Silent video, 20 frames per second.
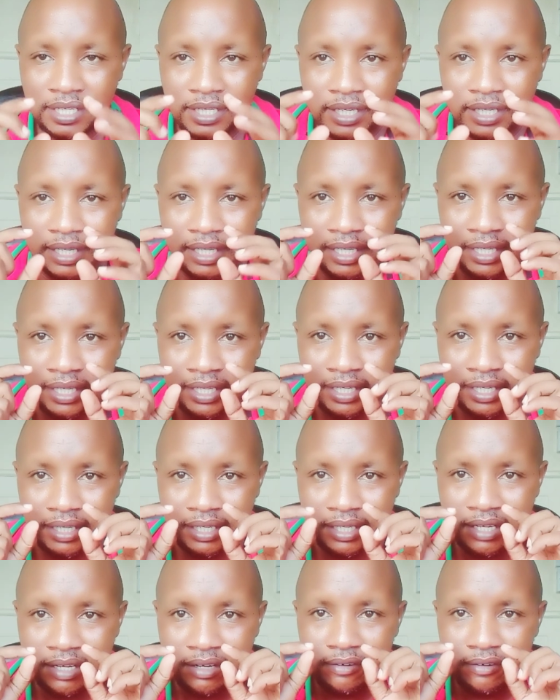
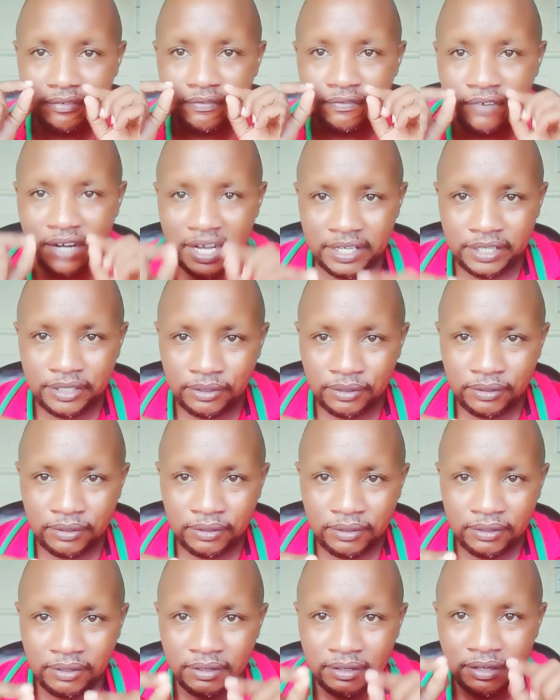
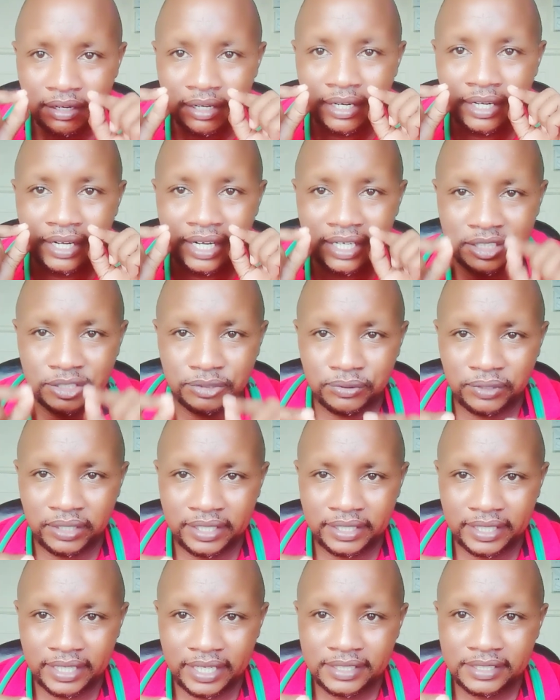viral
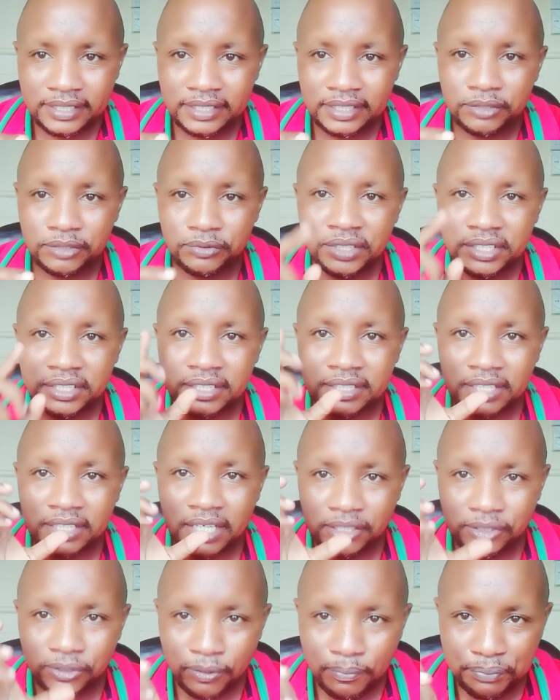gastroenteritis, which is a
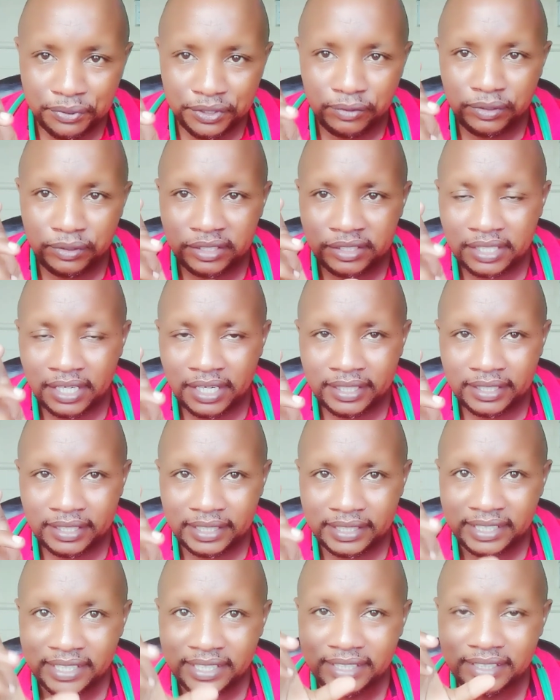topic we
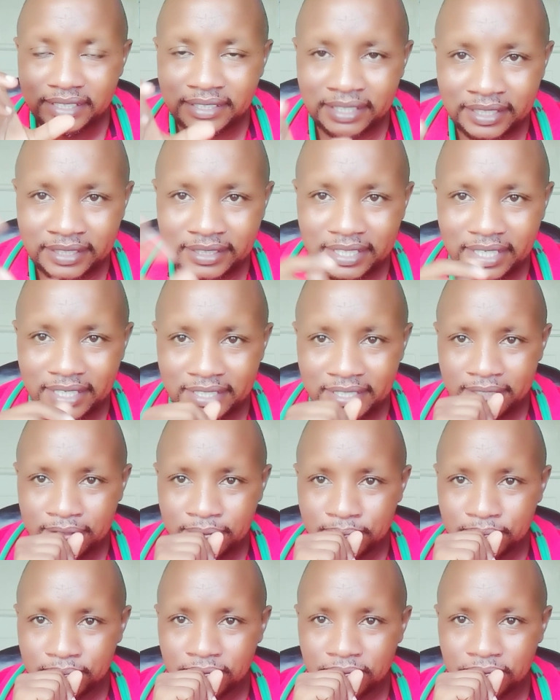started yesterday.
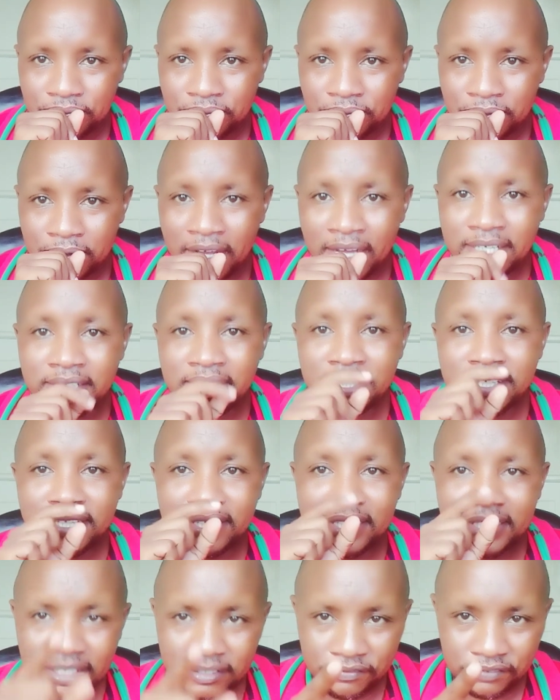And in
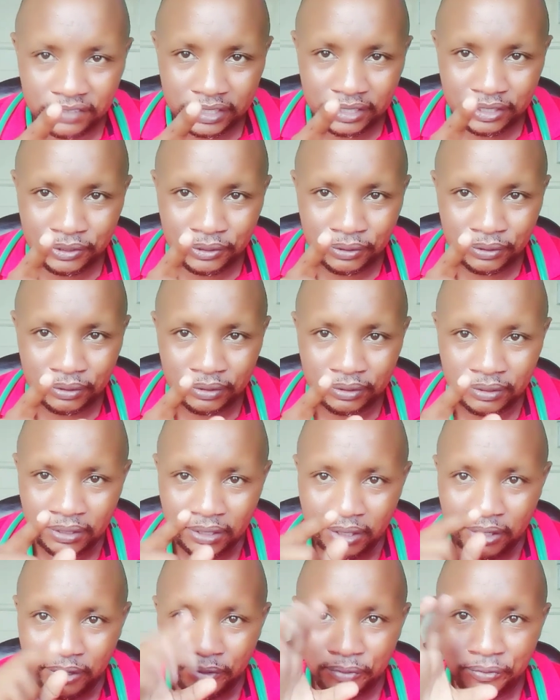this video,
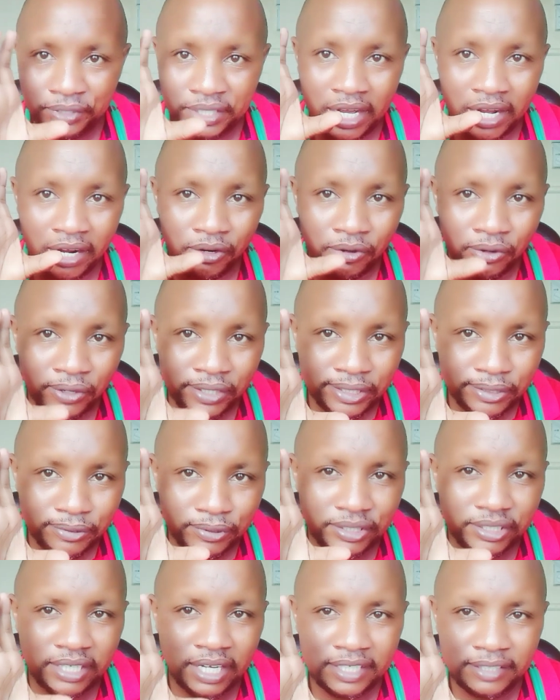we are going to
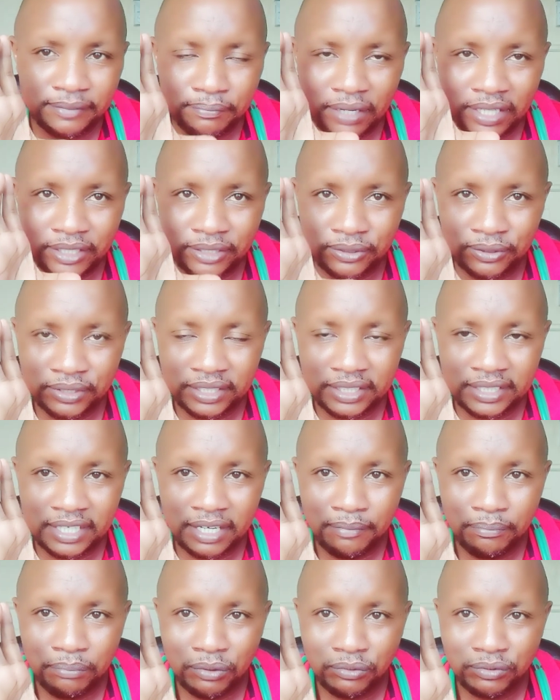start by talking
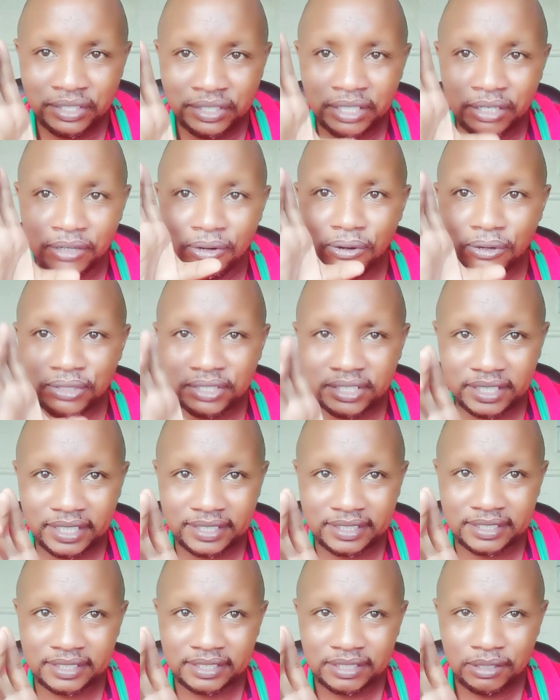about the
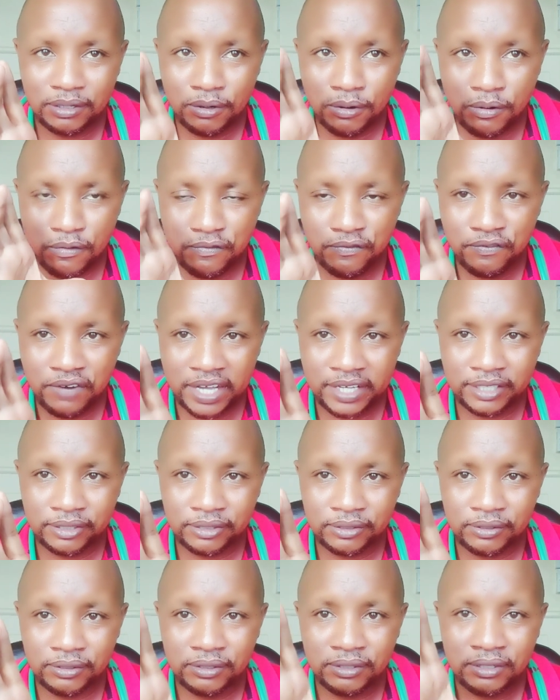causes of
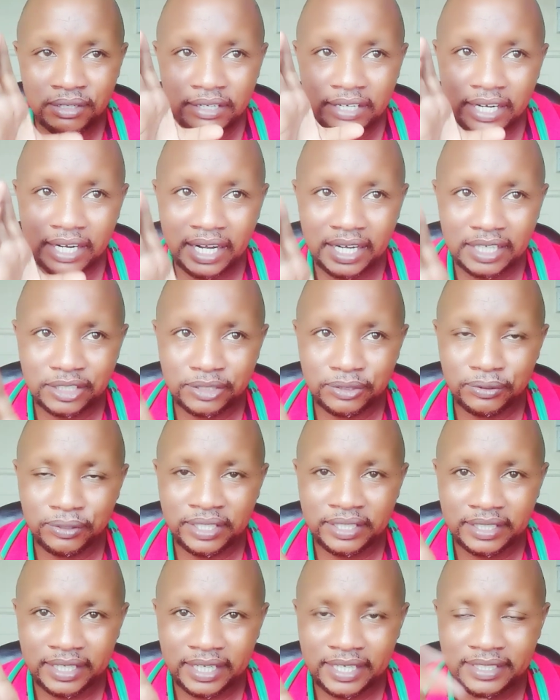viral
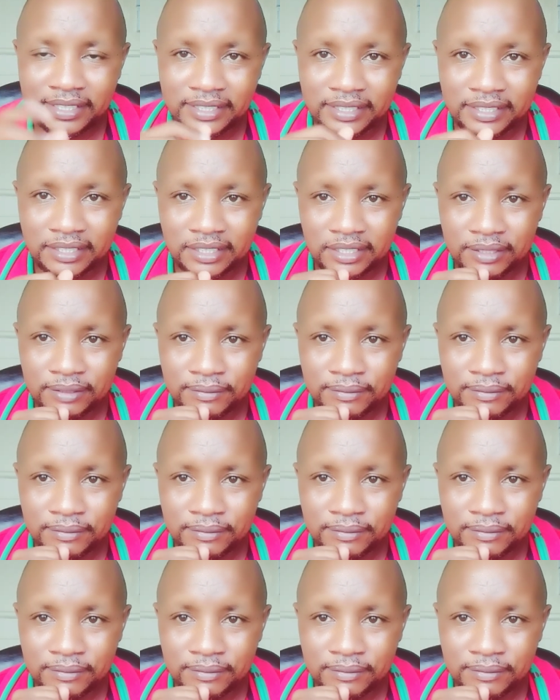gastroenteritis.